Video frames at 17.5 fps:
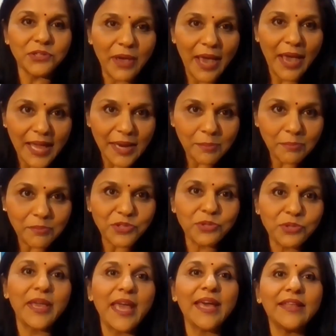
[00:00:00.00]
to help
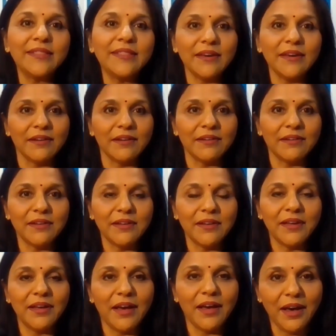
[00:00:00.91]
together
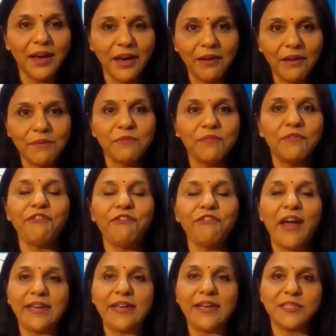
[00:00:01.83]

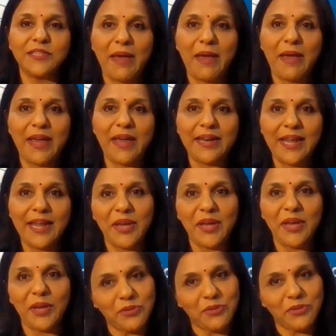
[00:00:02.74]
fight this
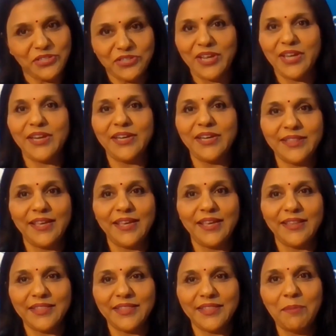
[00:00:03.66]
pandemic was really
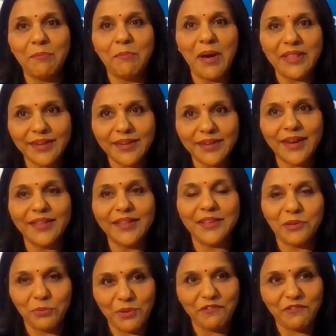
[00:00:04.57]
the mantra
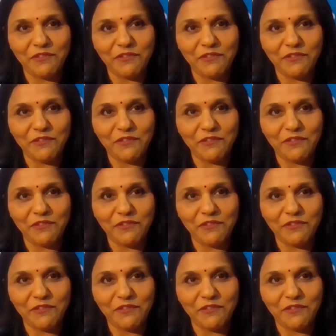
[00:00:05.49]
that